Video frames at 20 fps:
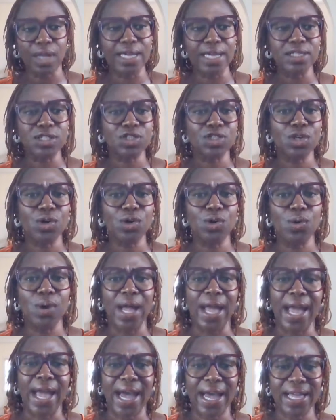And
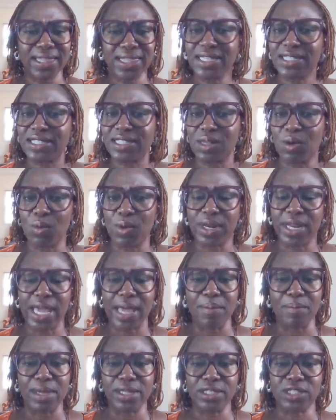so I think someone
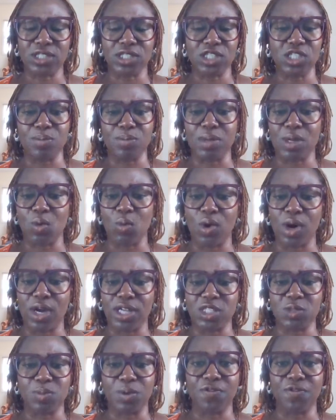had mentioned to me
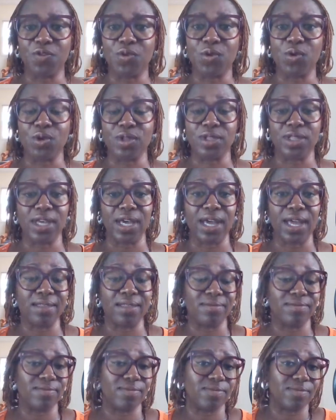once before
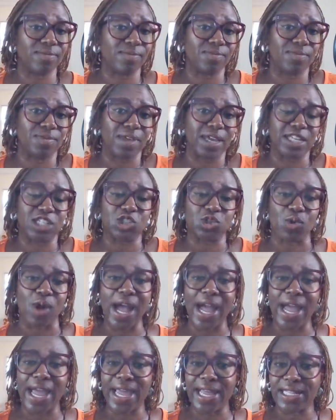that they
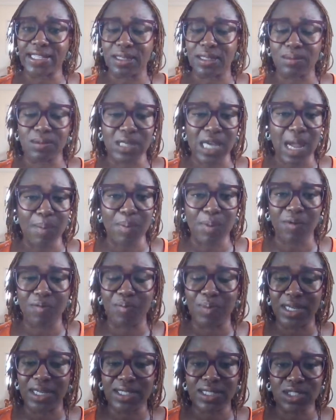tried some type
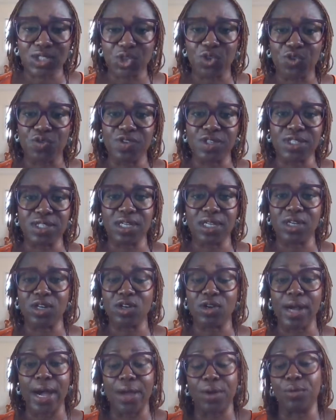of bus service
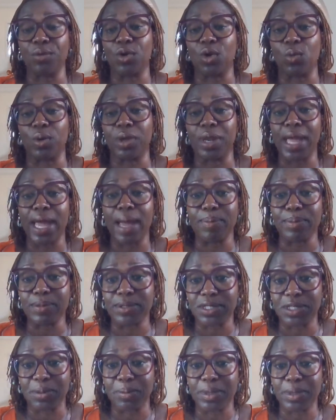here. I don't know what
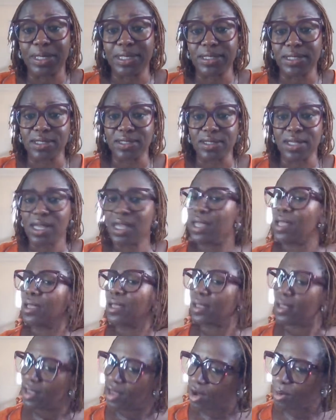happened to the buses.
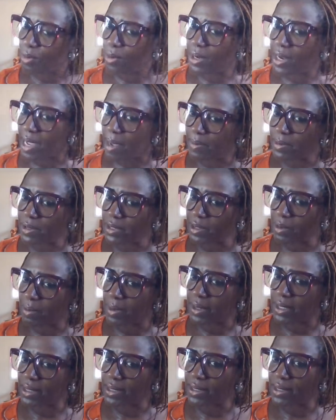Y'all, what happened to the
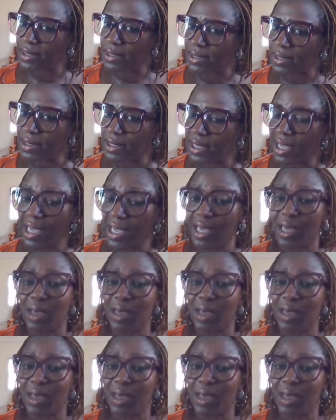buses?